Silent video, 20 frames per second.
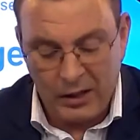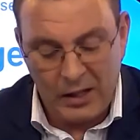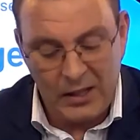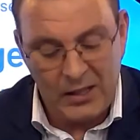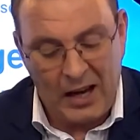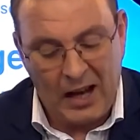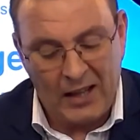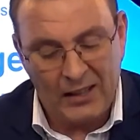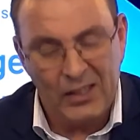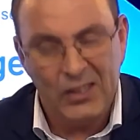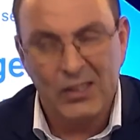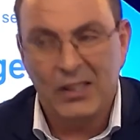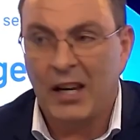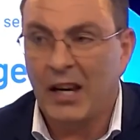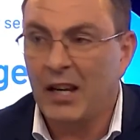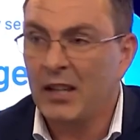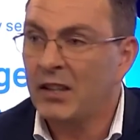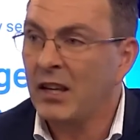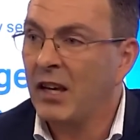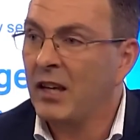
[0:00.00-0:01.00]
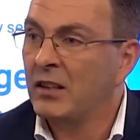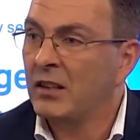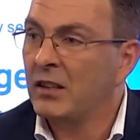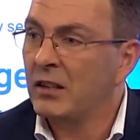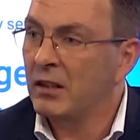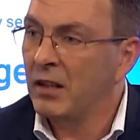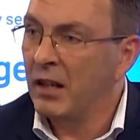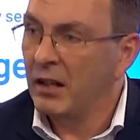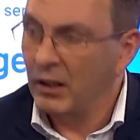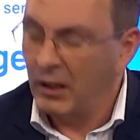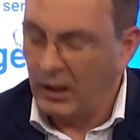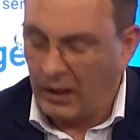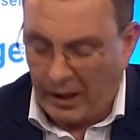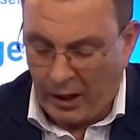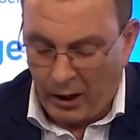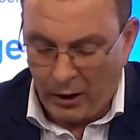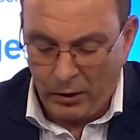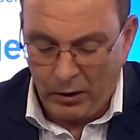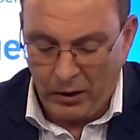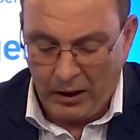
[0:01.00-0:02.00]
need to understand that and
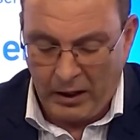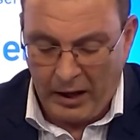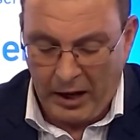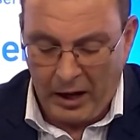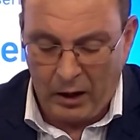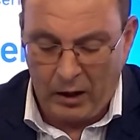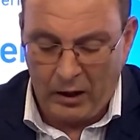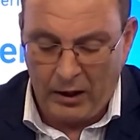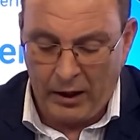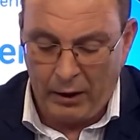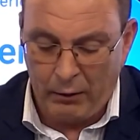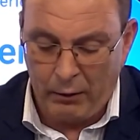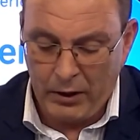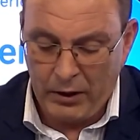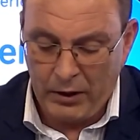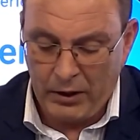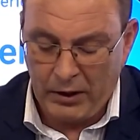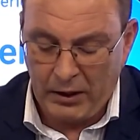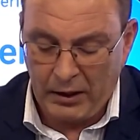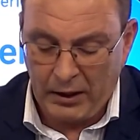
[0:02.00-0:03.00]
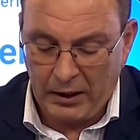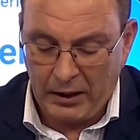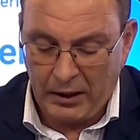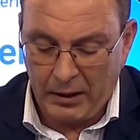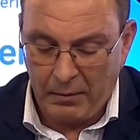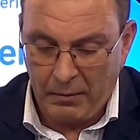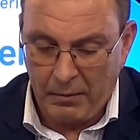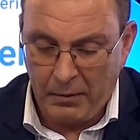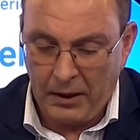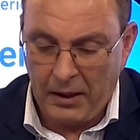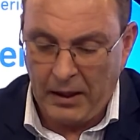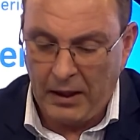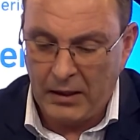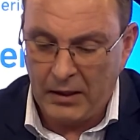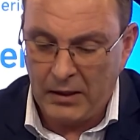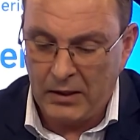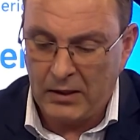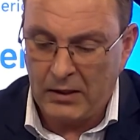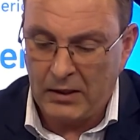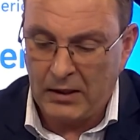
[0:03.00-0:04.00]
cloud and how cloud risk
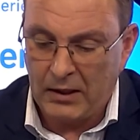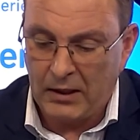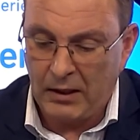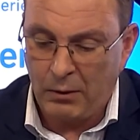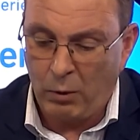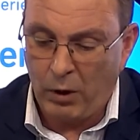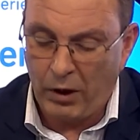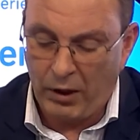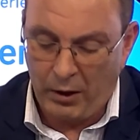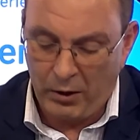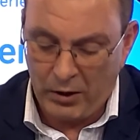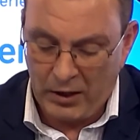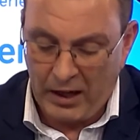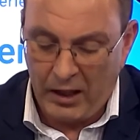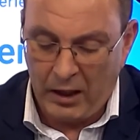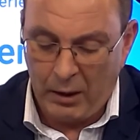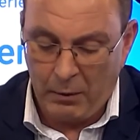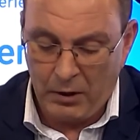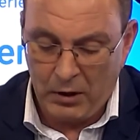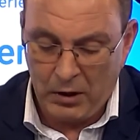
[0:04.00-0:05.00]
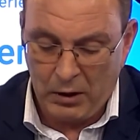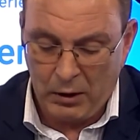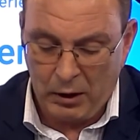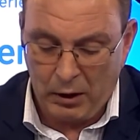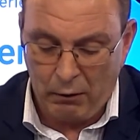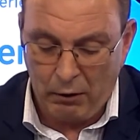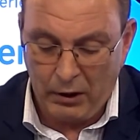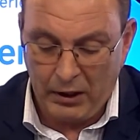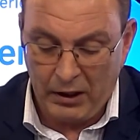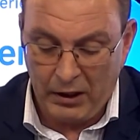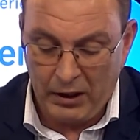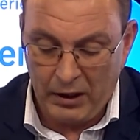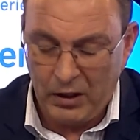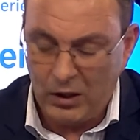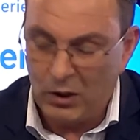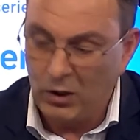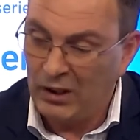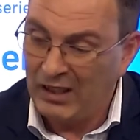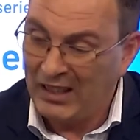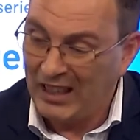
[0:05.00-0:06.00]
is one of those elements that you really need
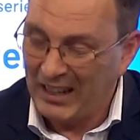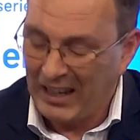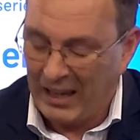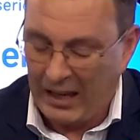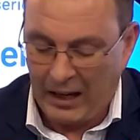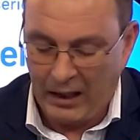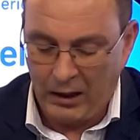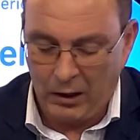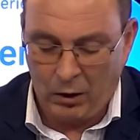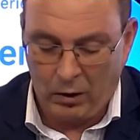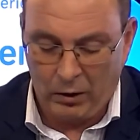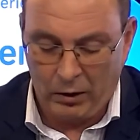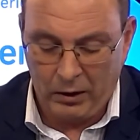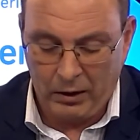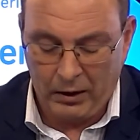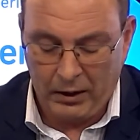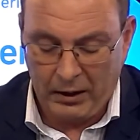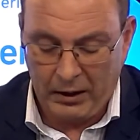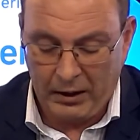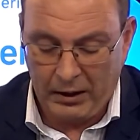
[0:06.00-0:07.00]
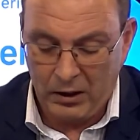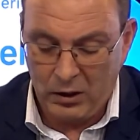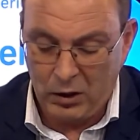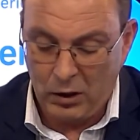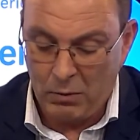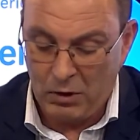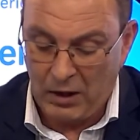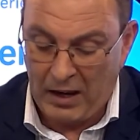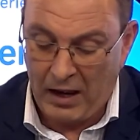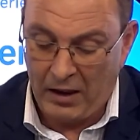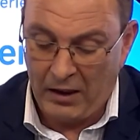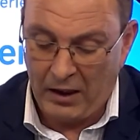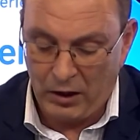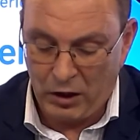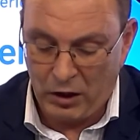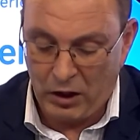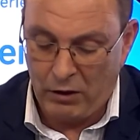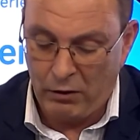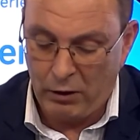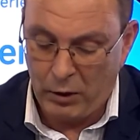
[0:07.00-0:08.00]
to sort of get a handle on in terms of how that
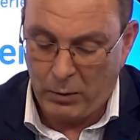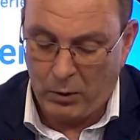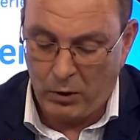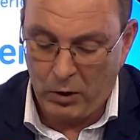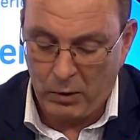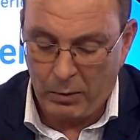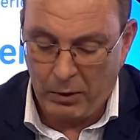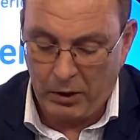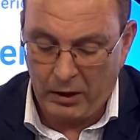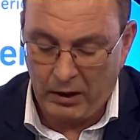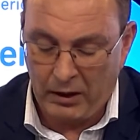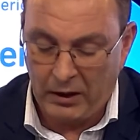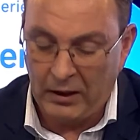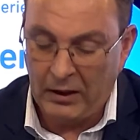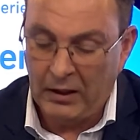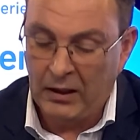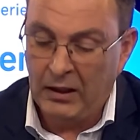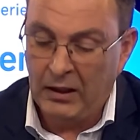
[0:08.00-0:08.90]
shared responsibility